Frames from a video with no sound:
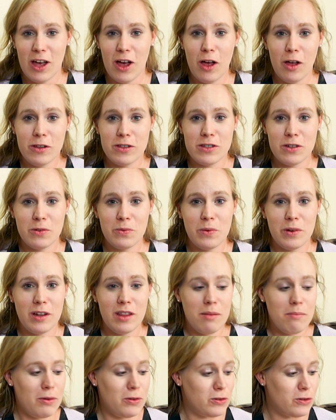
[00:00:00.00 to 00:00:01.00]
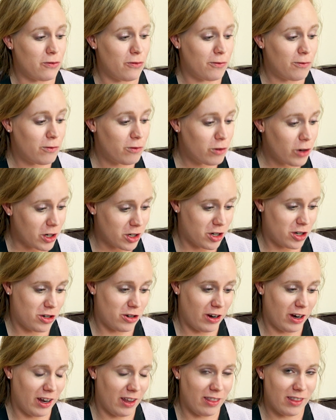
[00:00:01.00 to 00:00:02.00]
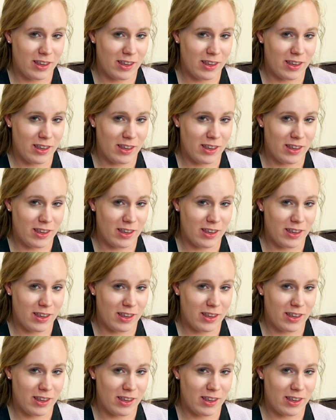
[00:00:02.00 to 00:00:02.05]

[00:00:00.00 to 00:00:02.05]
also one of the most frustrating